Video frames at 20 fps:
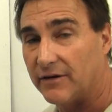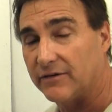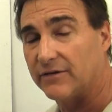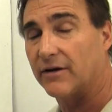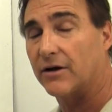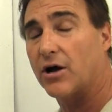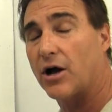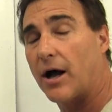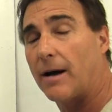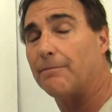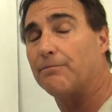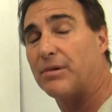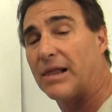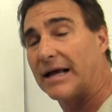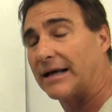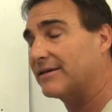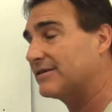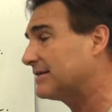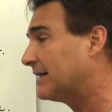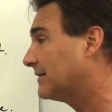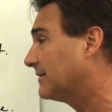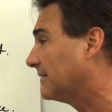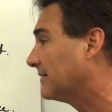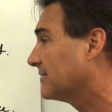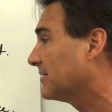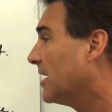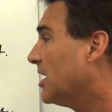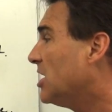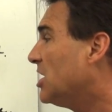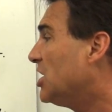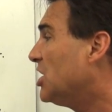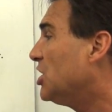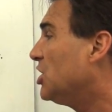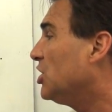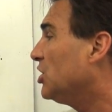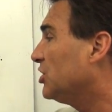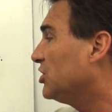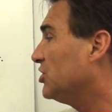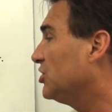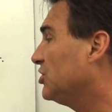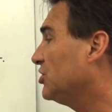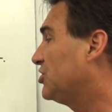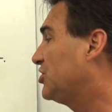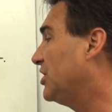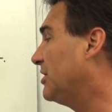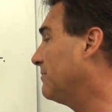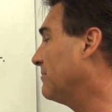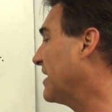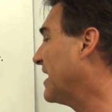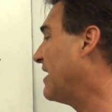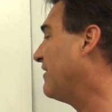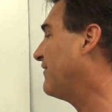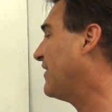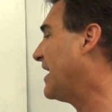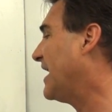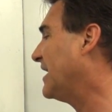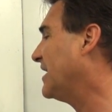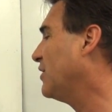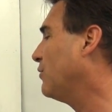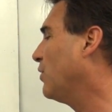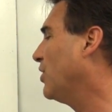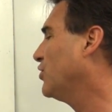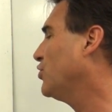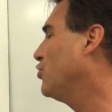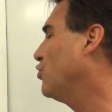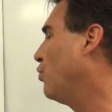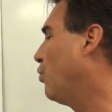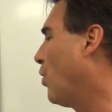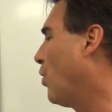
It's a complex sentence. Jim gave anyone who